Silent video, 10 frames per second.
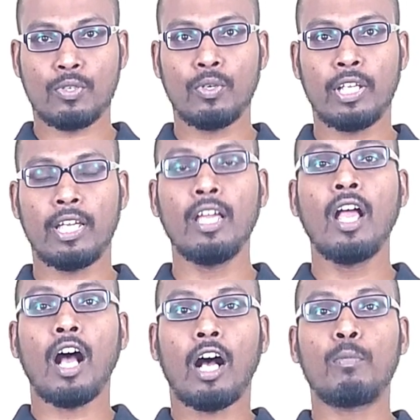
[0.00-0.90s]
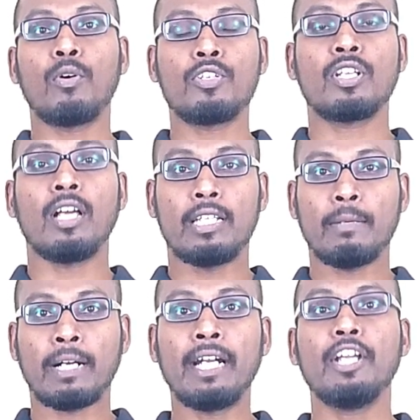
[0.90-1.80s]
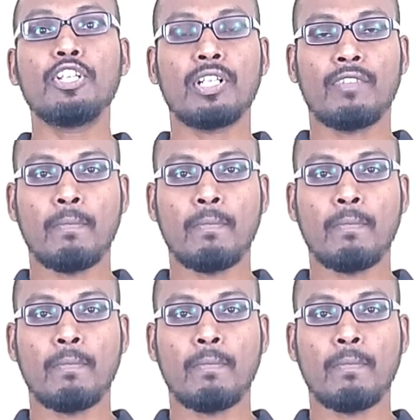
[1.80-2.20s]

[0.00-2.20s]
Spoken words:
Coney about the condition of the